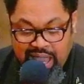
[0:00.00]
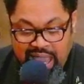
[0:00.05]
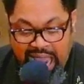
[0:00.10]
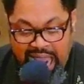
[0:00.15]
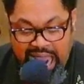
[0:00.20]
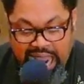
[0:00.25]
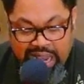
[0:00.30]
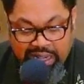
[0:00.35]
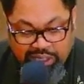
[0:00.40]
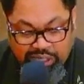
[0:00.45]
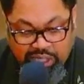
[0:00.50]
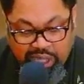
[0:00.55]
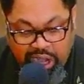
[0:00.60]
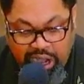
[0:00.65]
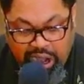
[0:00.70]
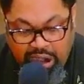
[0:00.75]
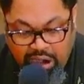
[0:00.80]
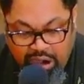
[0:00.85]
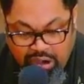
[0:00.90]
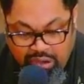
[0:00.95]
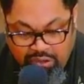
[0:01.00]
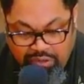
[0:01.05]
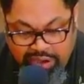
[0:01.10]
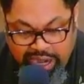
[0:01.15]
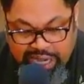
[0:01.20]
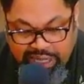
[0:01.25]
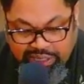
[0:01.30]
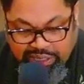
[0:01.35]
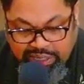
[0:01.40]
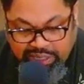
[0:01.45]
and
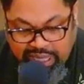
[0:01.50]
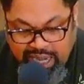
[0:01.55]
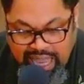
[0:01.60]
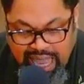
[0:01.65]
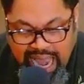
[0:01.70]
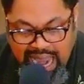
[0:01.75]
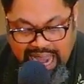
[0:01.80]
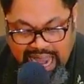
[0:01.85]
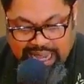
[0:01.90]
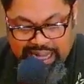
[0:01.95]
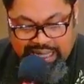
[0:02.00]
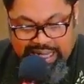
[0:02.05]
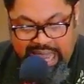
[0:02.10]
terrorists and